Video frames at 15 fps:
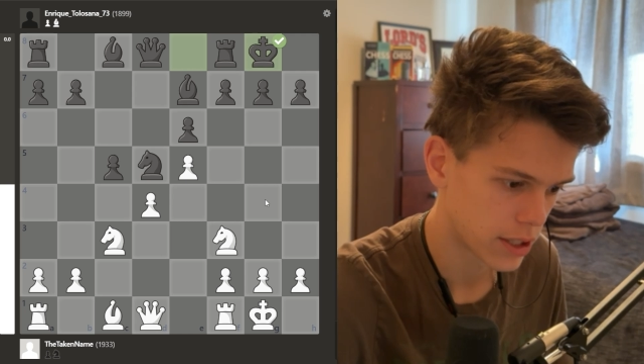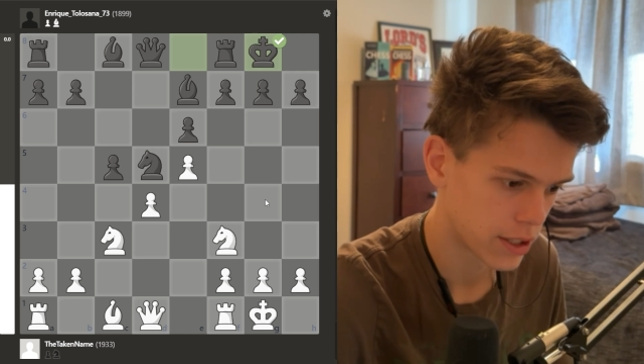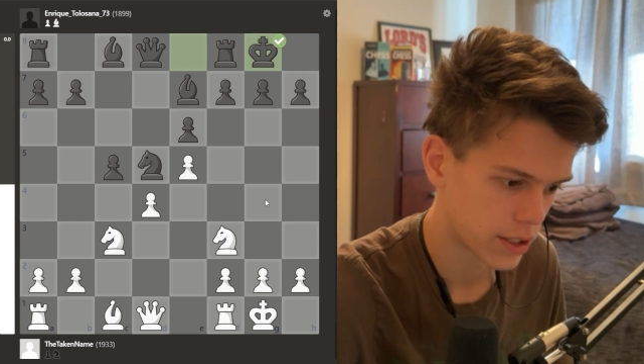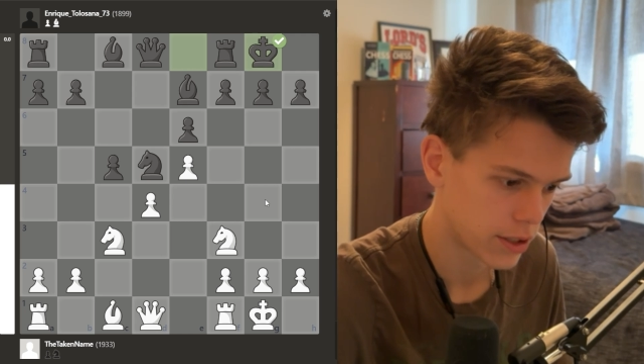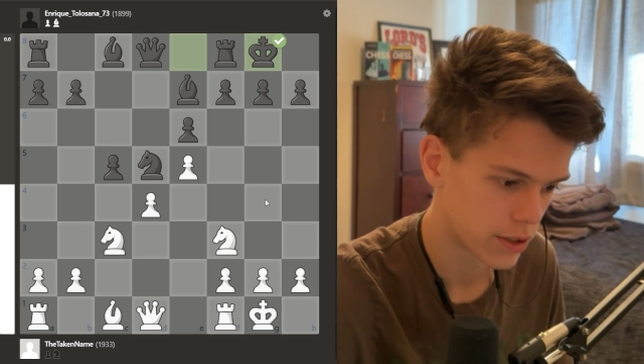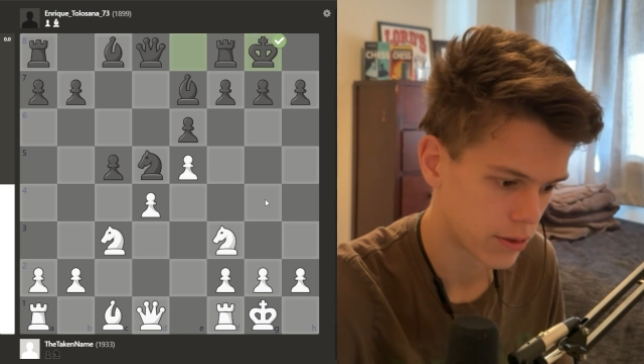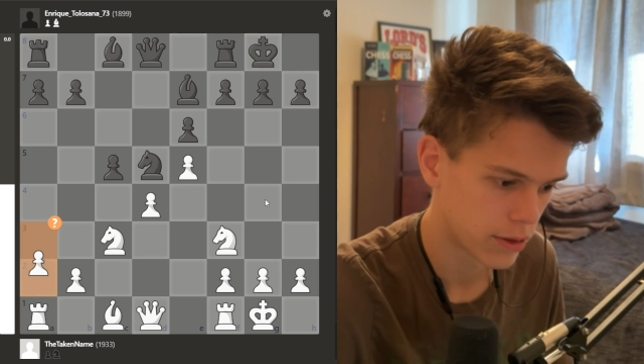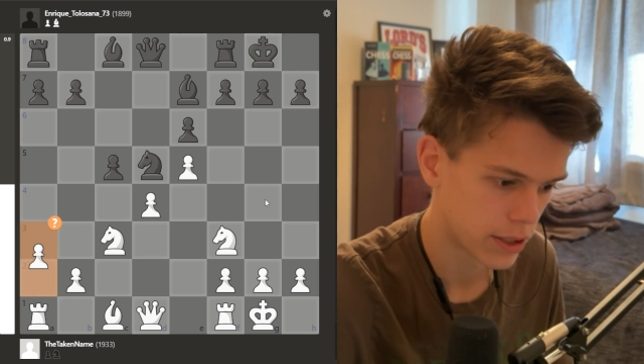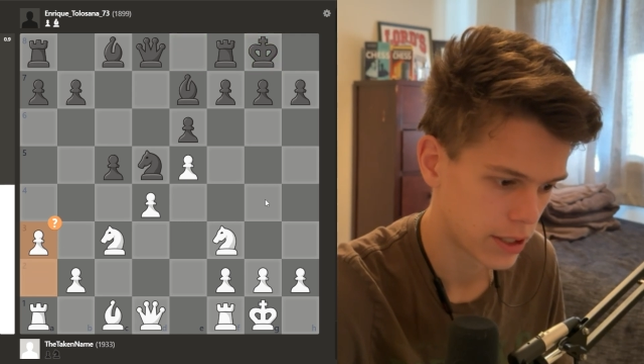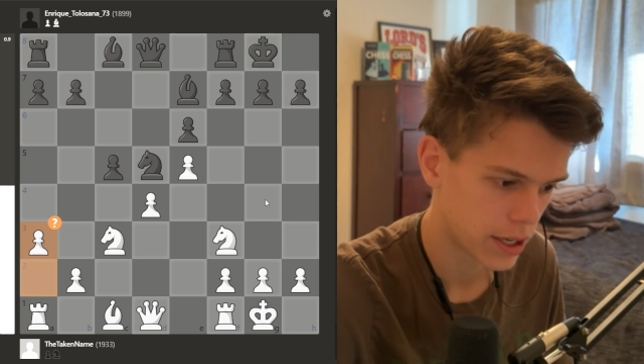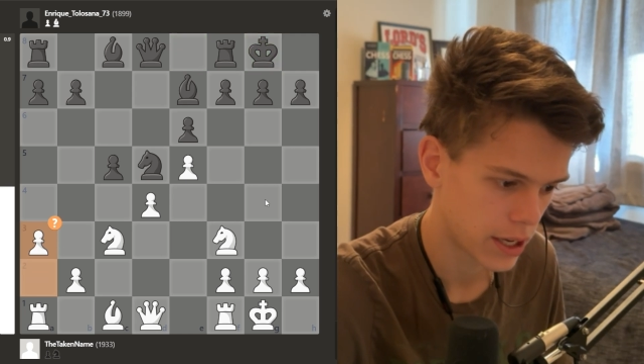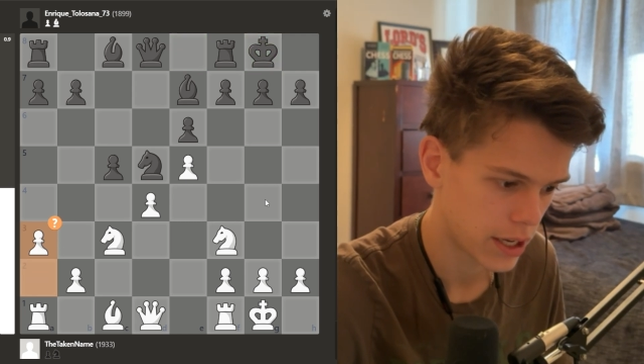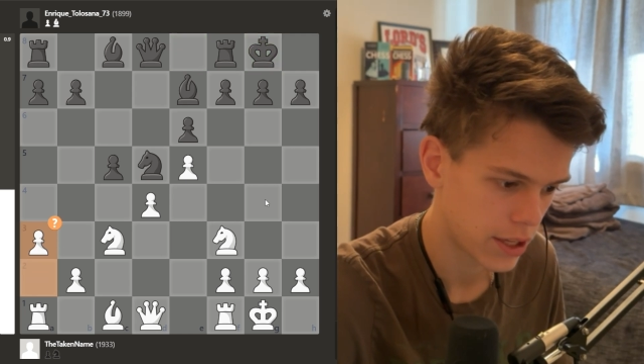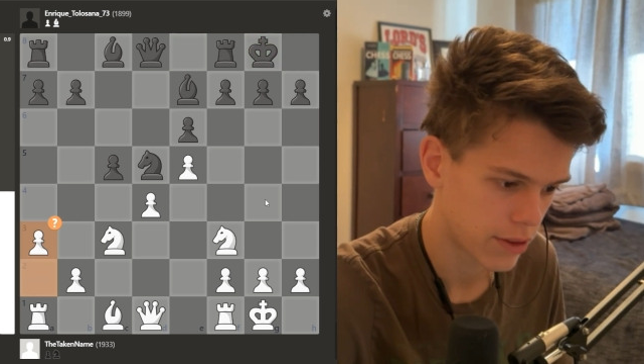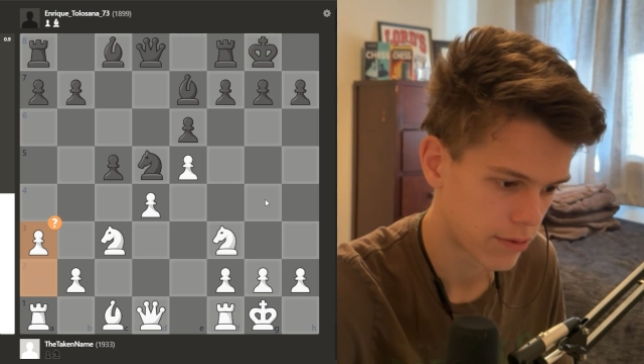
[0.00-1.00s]
you know what,
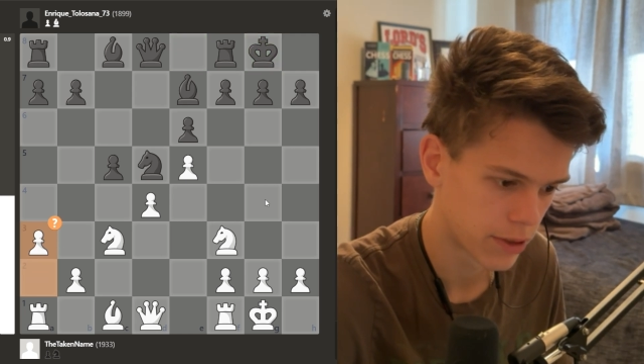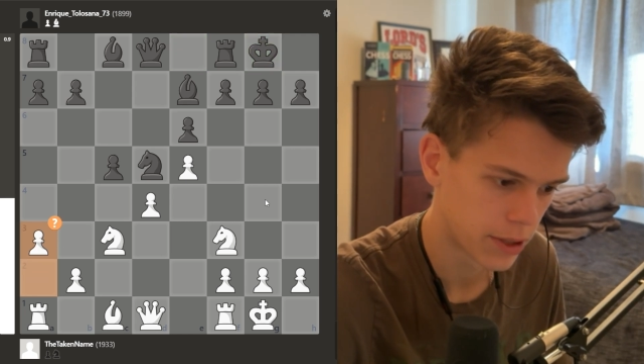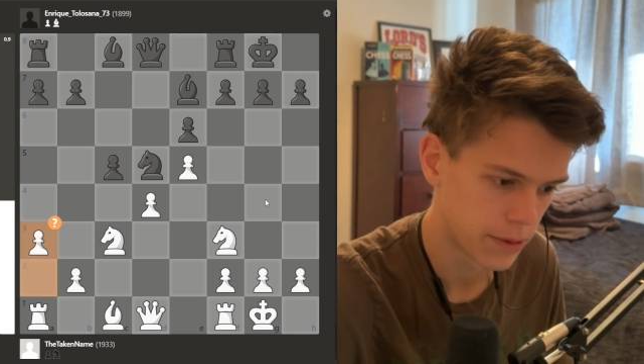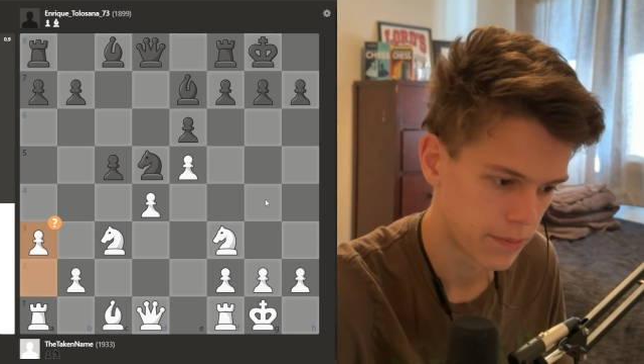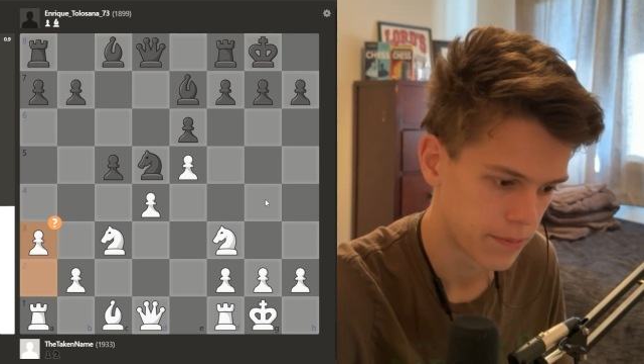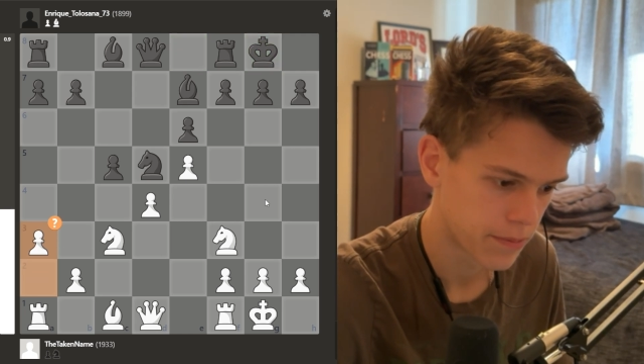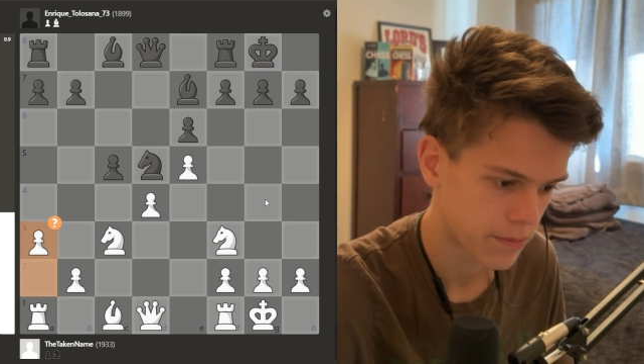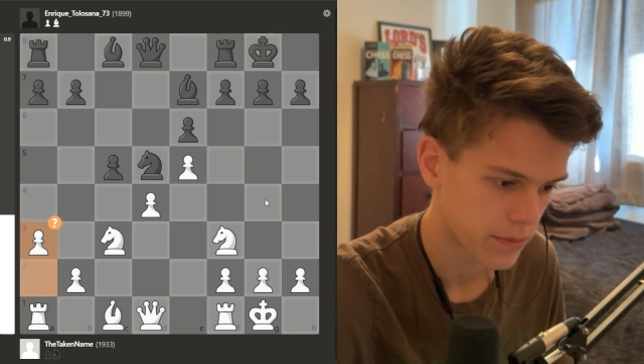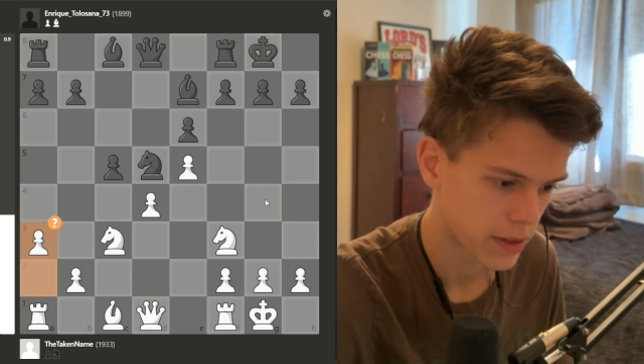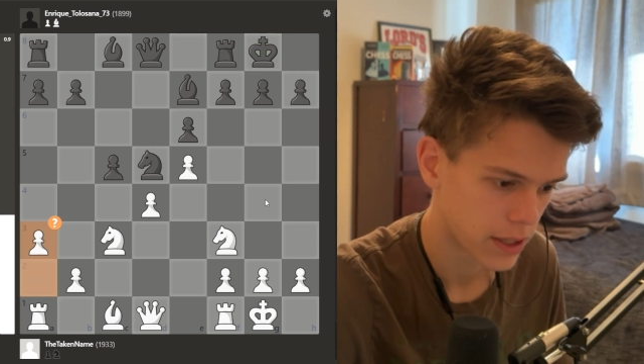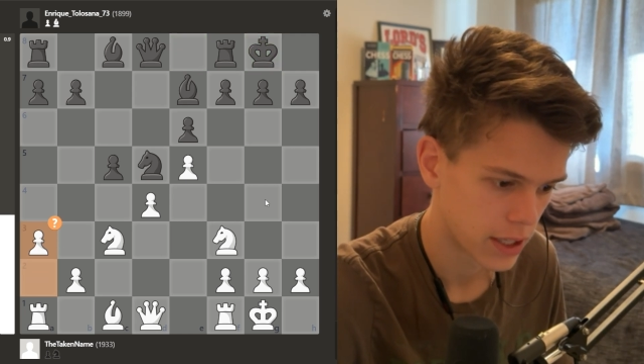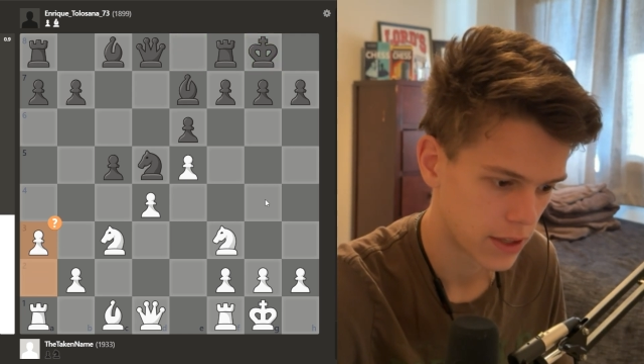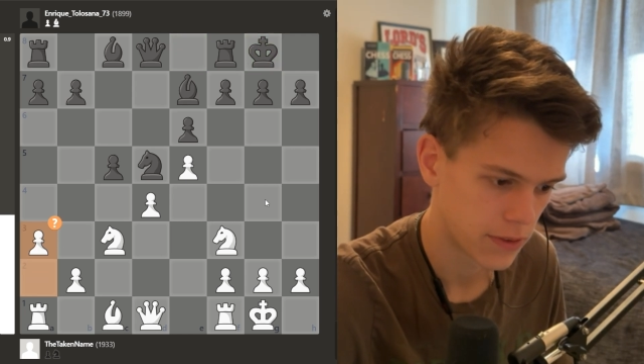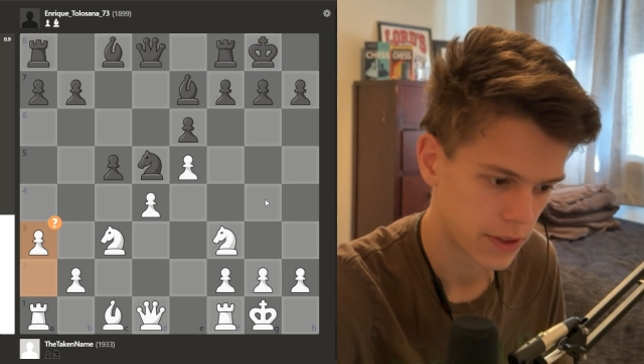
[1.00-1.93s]
a3, if